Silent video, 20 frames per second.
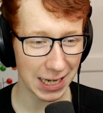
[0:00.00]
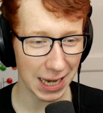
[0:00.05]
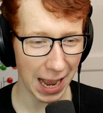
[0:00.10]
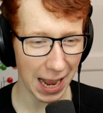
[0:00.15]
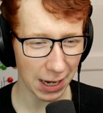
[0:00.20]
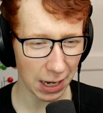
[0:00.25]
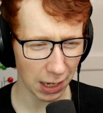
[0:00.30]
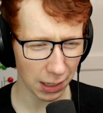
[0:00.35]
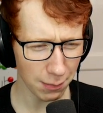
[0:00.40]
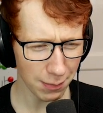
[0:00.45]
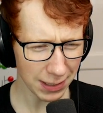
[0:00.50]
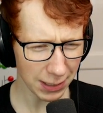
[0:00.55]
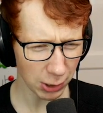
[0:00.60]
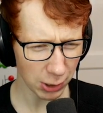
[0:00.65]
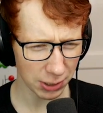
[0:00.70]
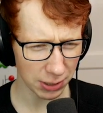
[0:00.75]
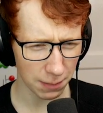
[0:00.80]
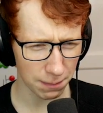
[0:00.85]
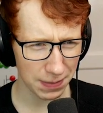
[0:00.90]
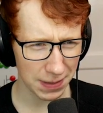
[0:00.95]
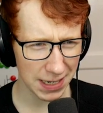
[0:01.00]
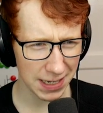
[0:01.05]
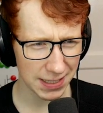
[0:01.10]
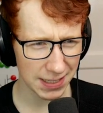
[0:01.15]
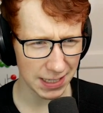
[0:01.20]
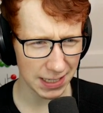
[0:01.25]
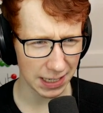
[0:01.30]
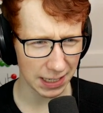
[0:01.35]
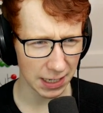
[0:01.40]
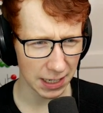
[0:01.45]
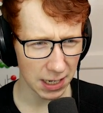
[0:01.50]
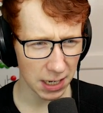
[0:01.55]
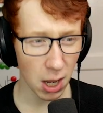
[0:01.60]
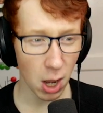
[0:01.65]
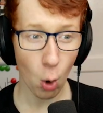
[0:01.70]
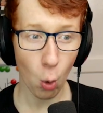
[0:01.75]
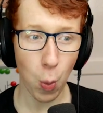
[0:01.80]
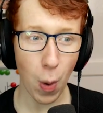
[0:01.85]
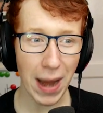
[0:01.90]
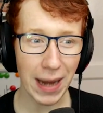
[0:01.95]
I, uh, let me look in the PC.
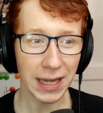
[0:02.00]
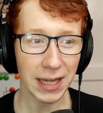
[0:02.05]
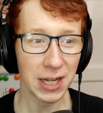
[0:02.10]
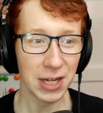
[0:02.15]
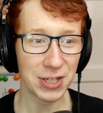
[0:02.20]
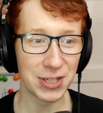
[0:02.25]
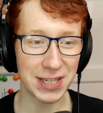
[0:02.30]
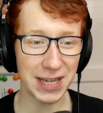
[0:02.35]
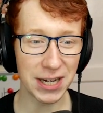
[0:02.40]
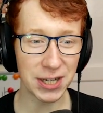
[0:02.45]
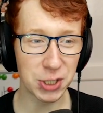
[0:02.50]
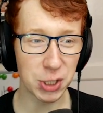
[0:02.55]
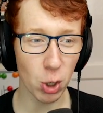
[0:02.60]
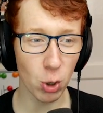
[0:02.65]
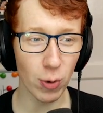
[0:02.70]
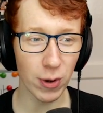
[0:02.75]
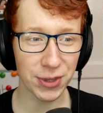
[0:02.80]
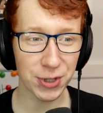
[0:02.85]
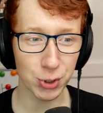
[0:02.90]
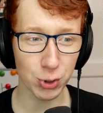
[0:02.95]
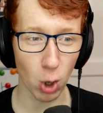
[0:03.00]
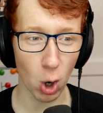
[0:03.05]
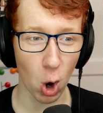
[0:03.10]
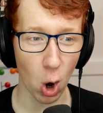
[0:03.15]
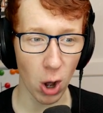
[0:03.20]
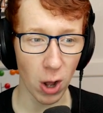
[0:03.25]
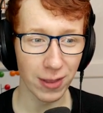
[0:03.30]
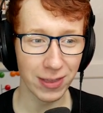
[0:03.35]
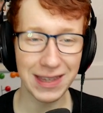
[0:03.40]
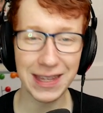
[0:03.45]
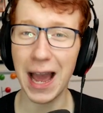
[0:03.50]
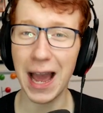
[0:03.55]
Wait, did you withdraw the